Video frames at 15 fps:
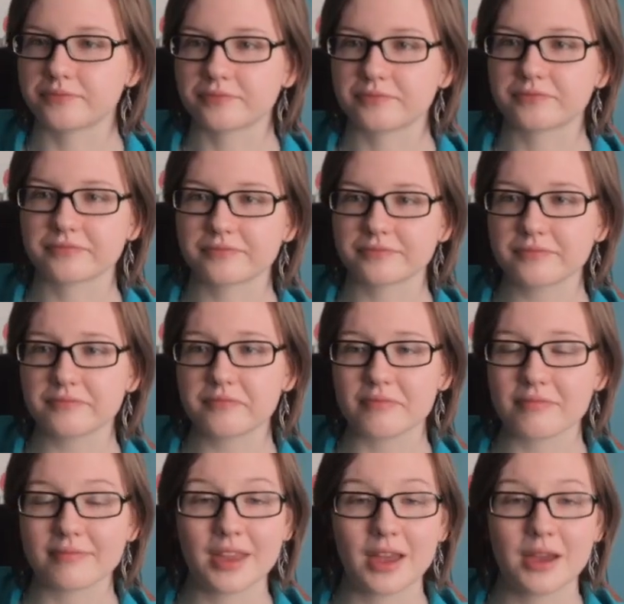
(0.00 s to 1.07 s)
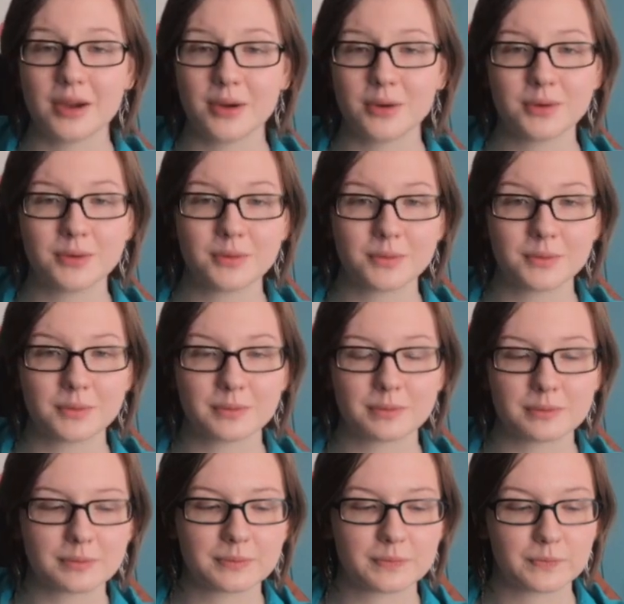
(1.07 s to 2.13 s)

(silence)